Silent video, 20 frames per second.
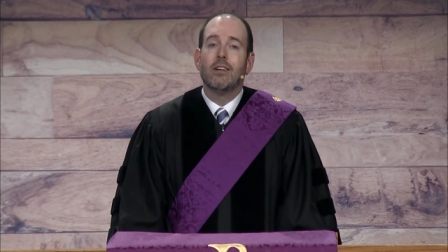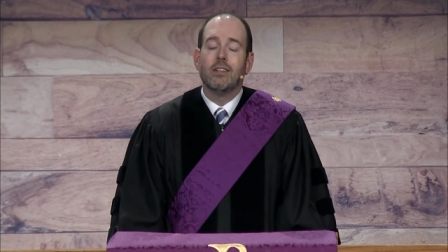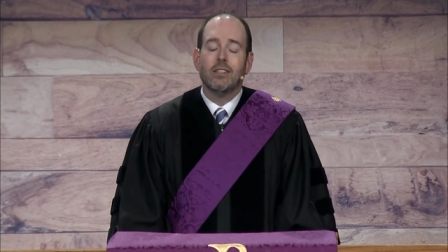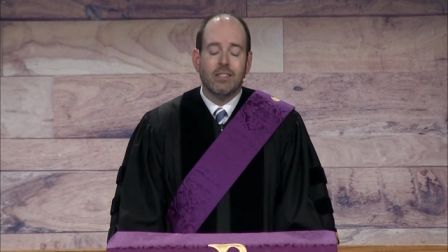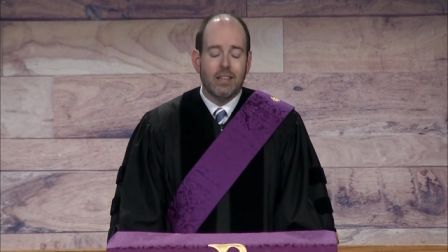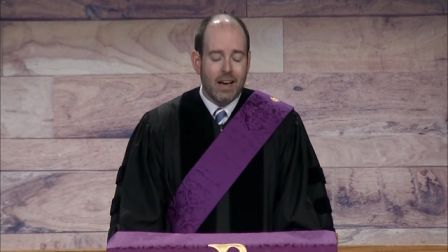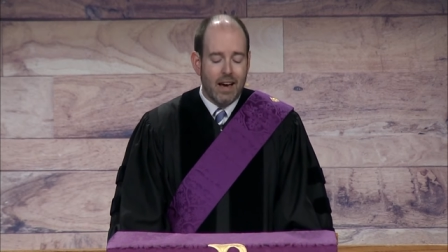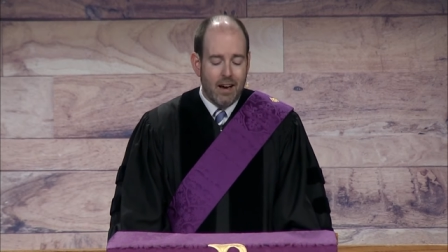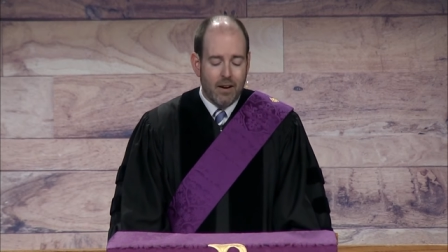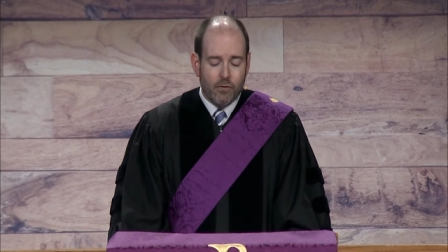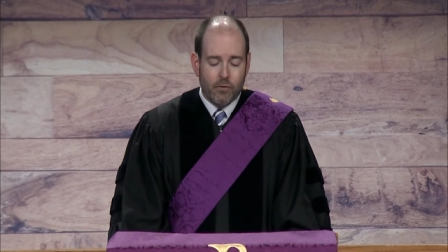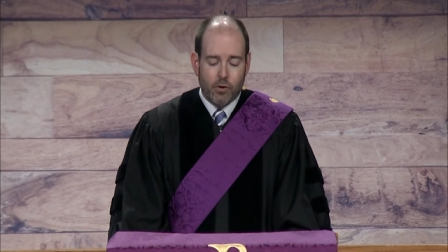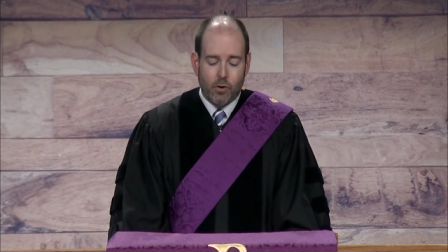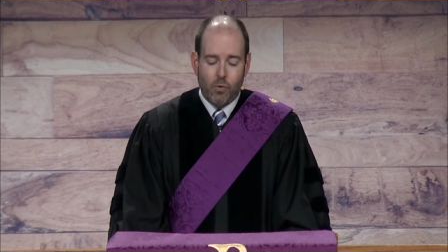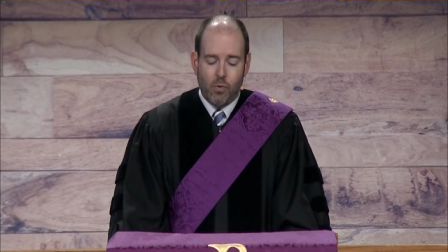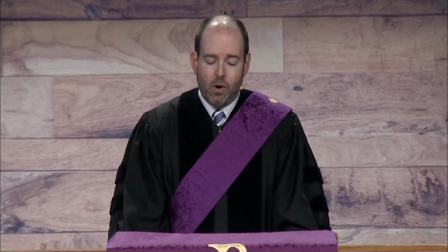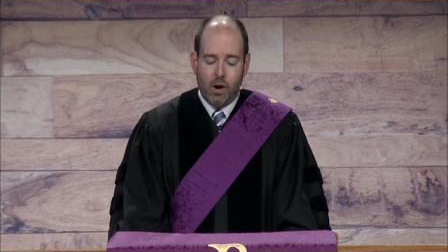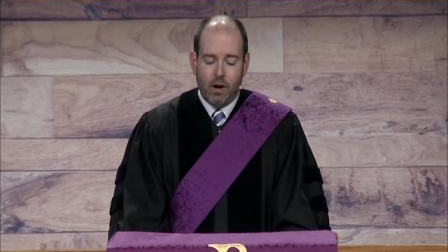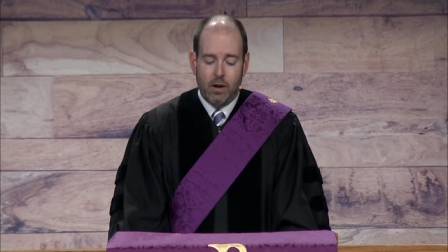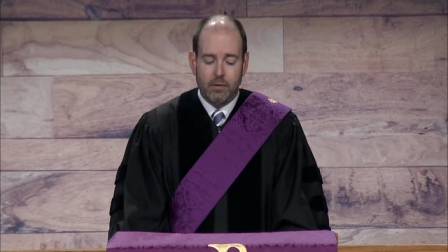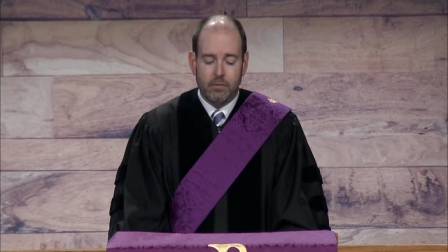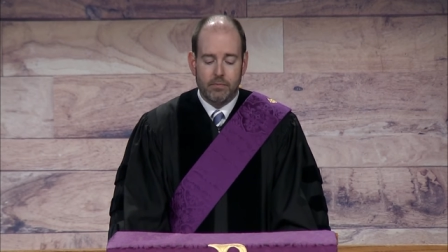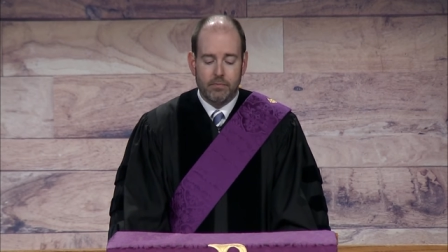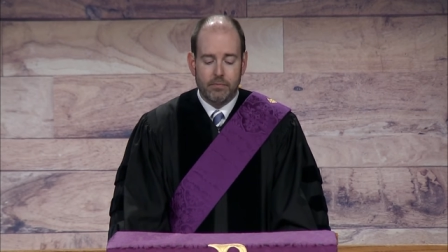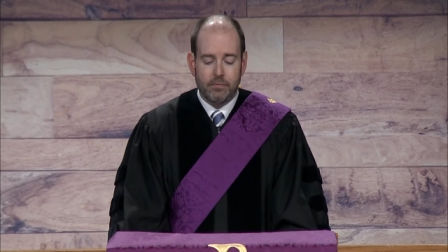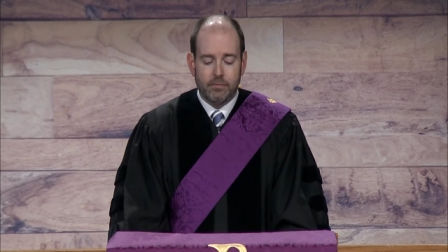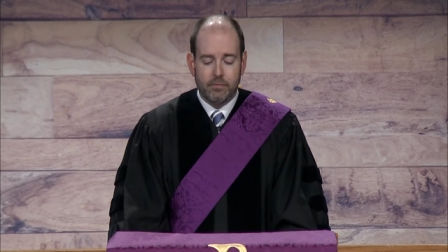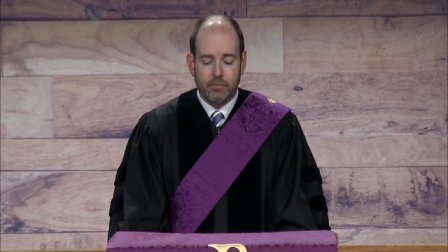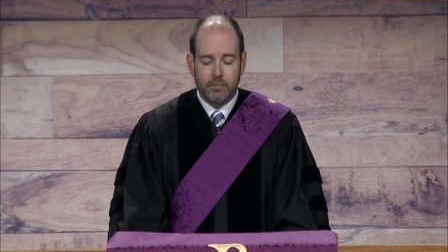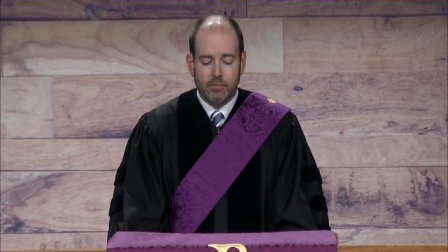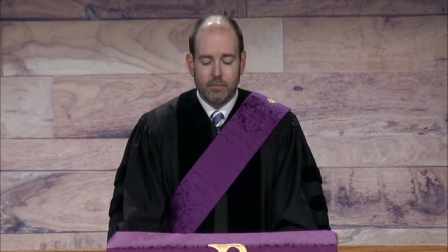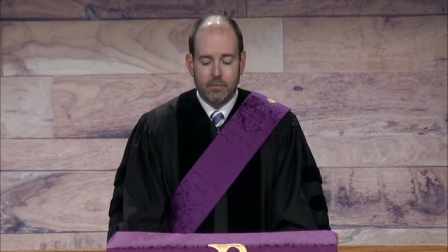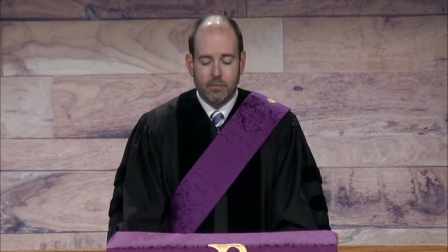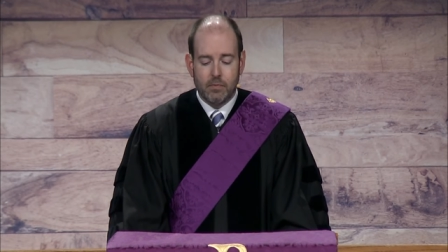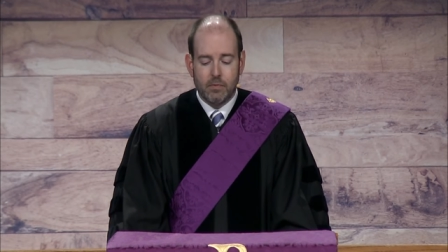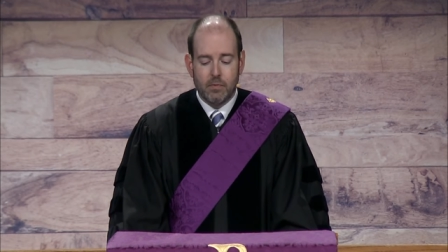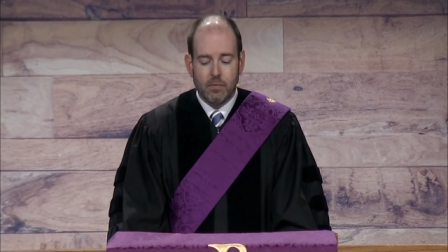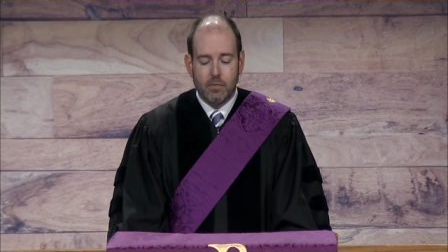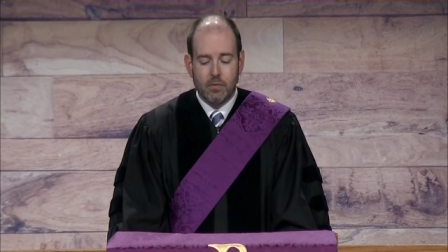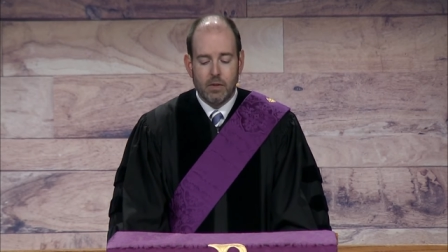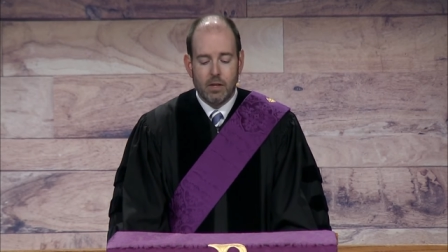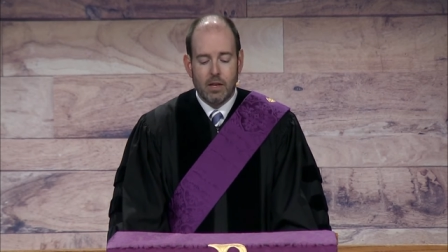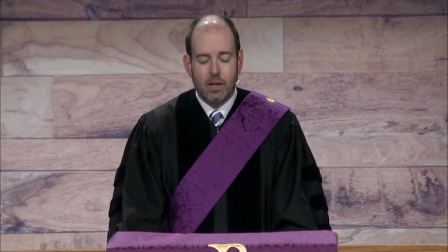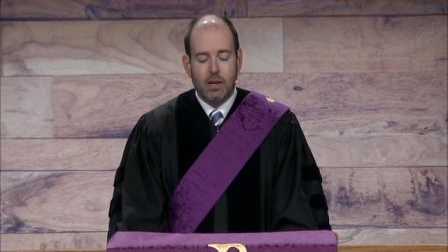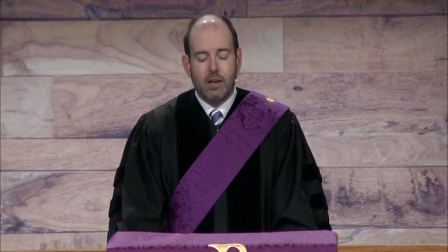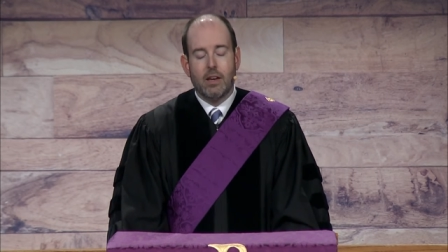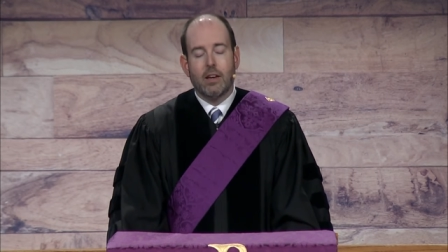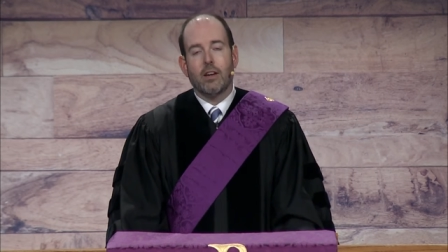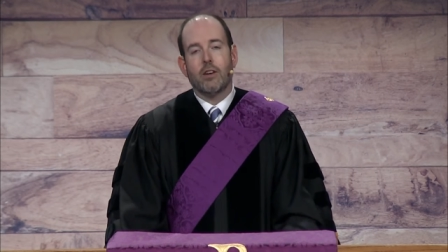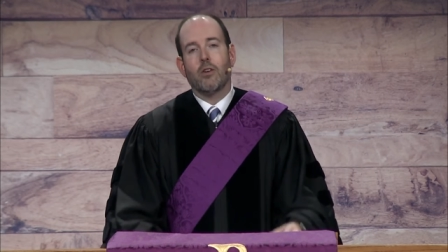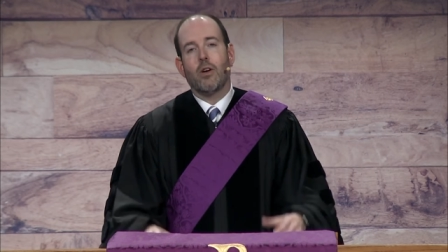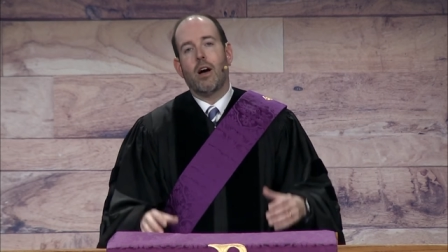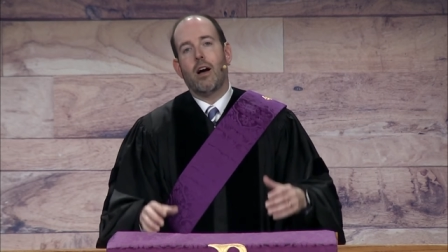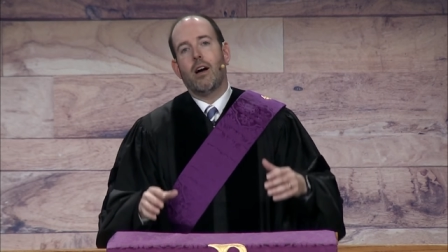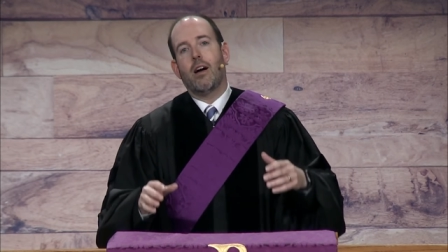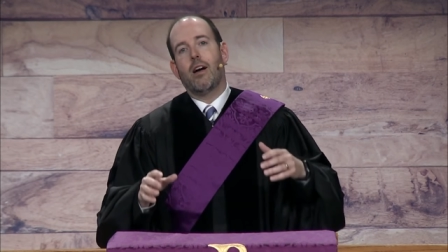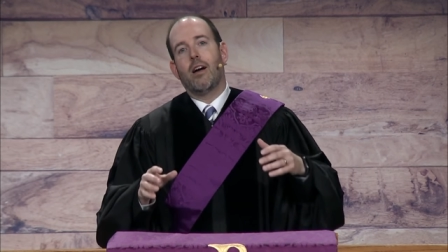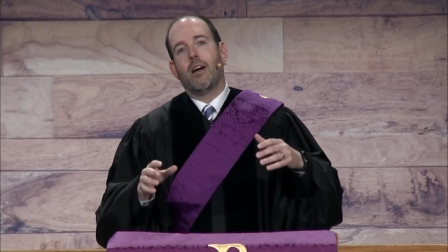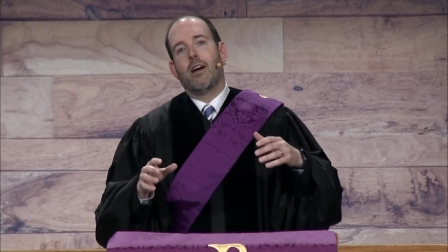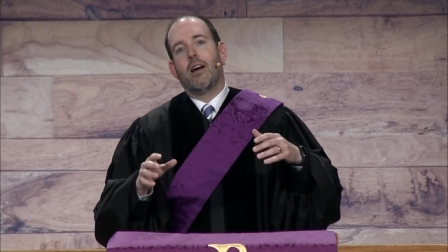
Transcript: to everyone. You know,